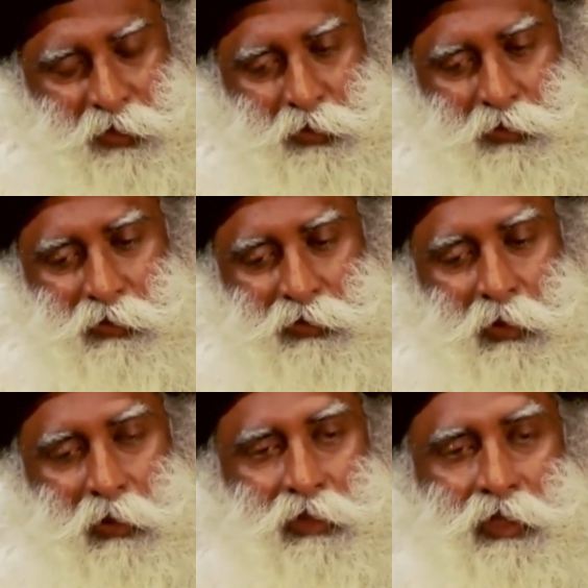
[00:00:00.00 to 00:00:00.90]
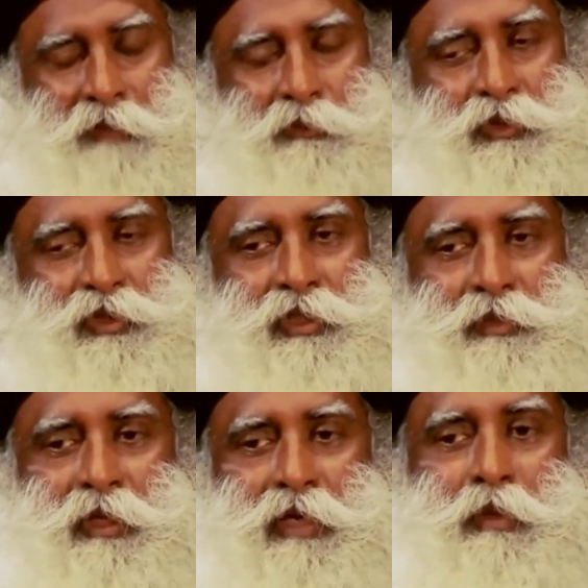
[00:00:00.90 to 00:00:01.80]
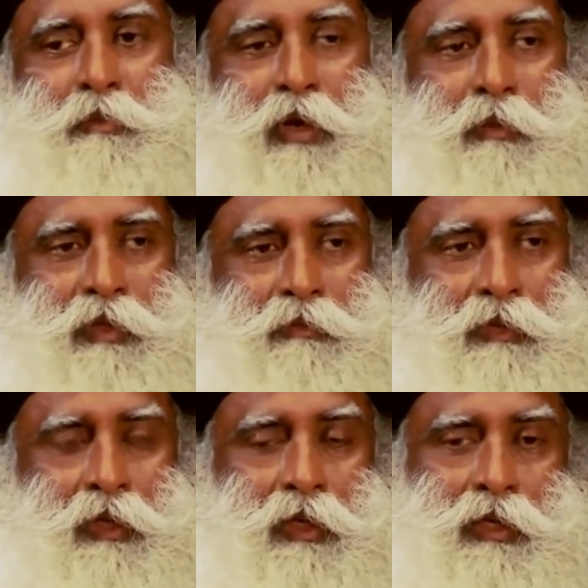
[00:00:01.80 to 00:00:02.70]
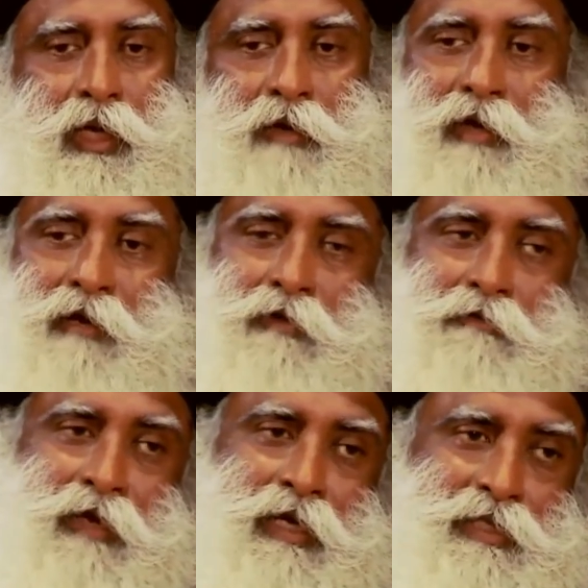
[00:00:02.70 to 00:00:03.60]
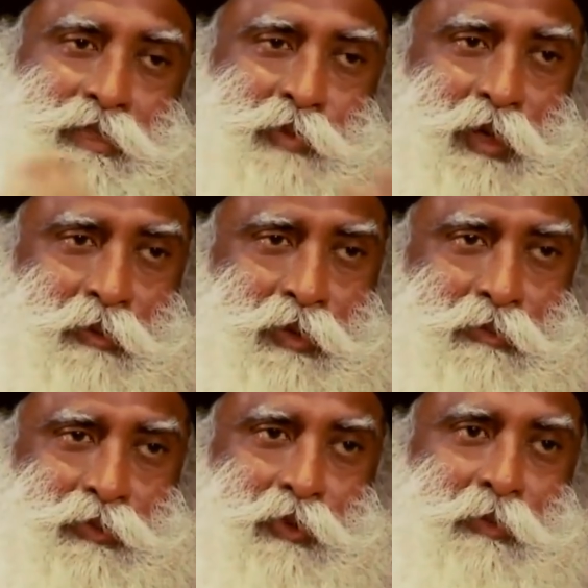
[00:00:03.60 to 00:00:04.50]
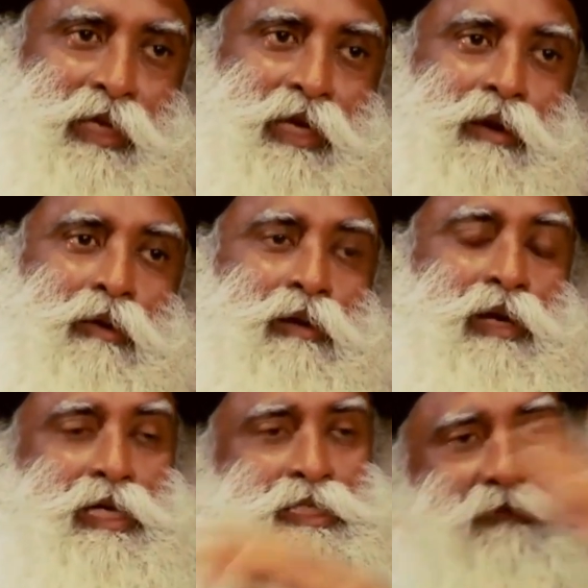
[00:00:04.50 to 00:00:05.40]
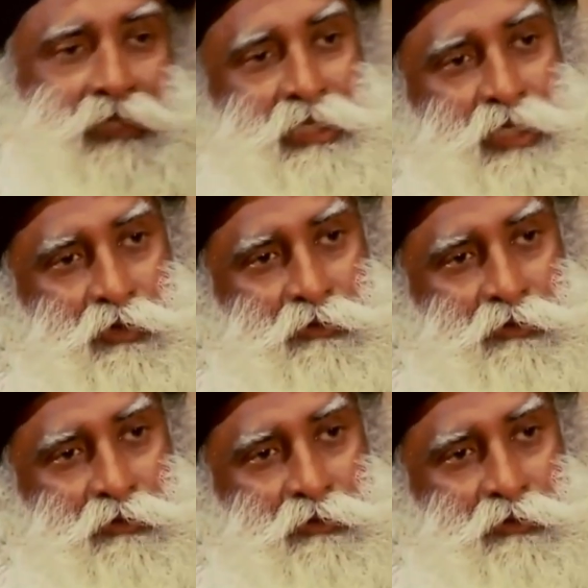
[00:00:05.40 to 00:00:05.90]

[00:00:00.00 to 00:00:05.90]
So your thought and emotion has become a problem. Now love affair is a problem, you're making all kinds of things